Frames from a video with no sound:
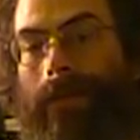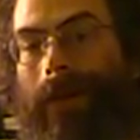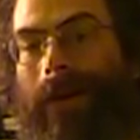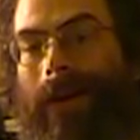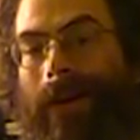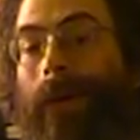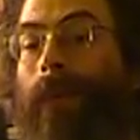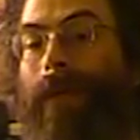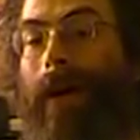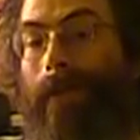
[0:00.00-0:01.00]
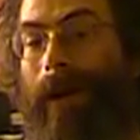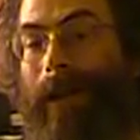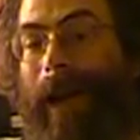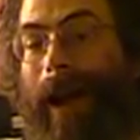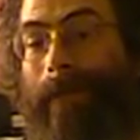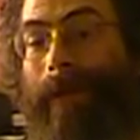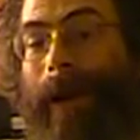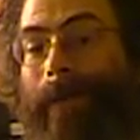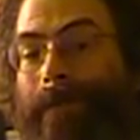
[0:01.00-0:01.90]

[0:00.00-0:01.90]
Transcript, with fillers: long without much happening.